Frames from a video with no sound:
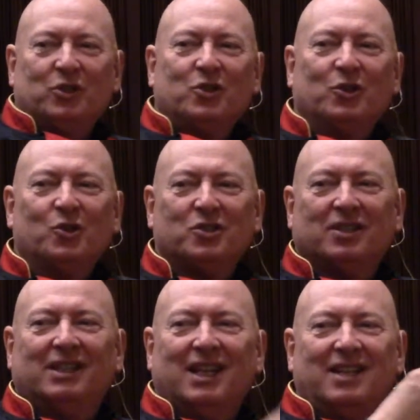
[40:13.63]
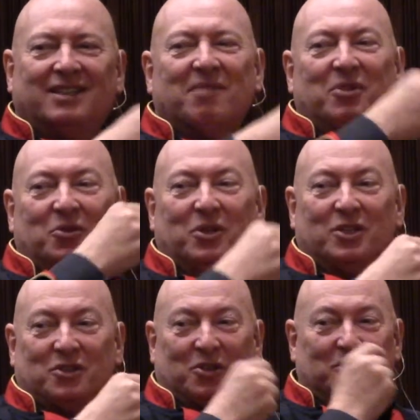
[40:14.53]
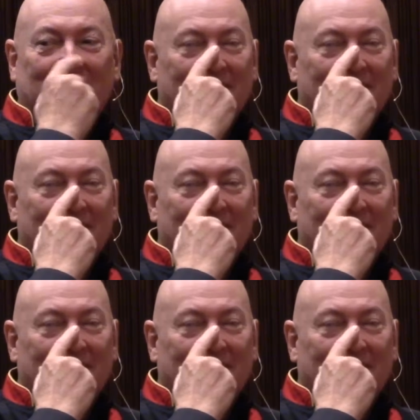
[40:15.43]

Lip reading: the rosary that he sent me 2 years ago.